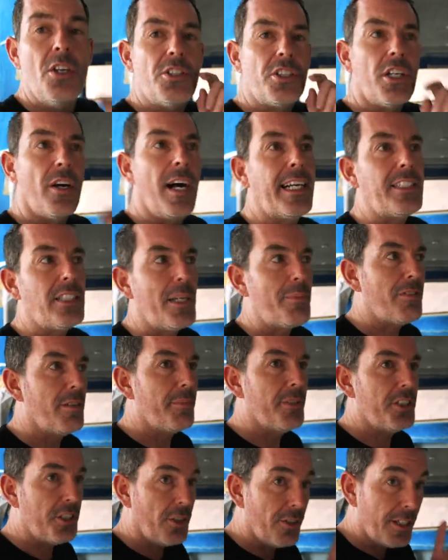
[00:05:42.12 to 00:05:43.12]
So as I
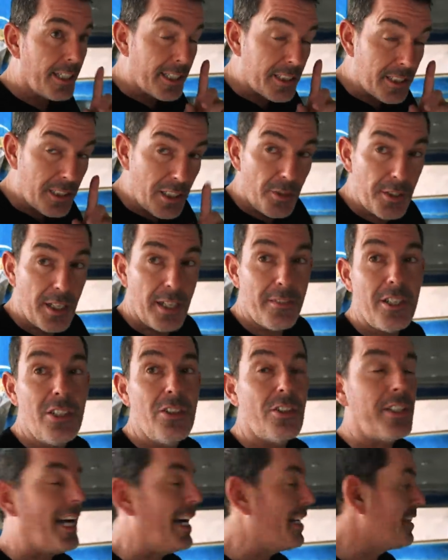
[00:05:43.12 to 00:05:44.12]
promised you, let us go and have a
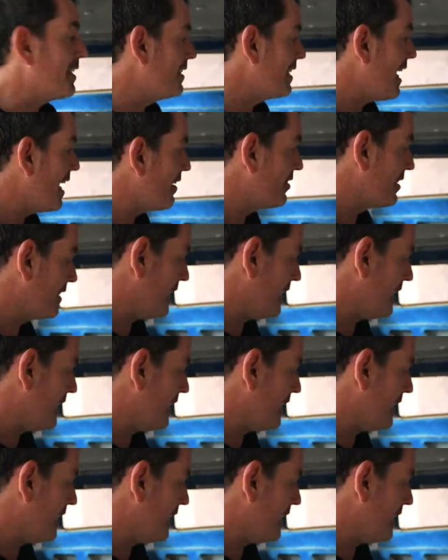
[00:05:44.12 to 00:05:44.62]
look at the nav